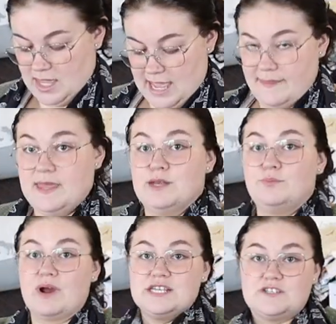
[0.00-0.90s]
And then
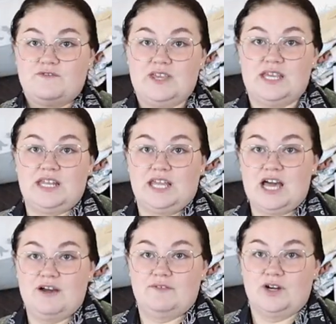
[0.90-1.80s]
breastfeed and
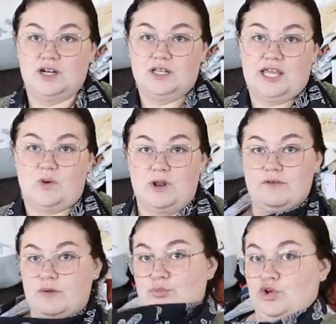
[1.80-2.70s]
cover like
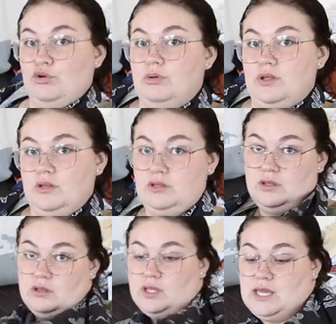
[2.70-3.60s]
whatever boob
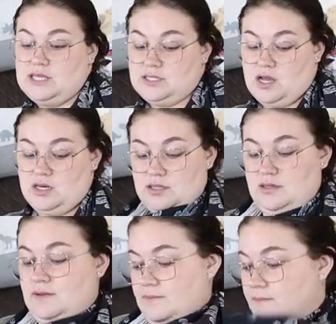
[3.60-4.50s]
he's on.
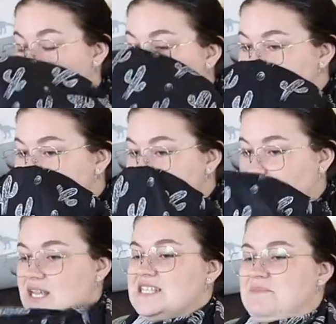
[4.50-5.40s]

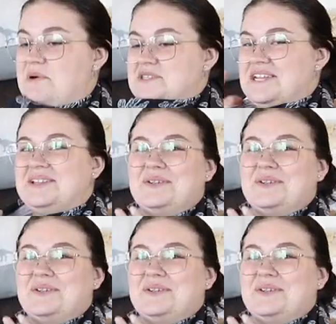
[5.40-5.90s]
It smells like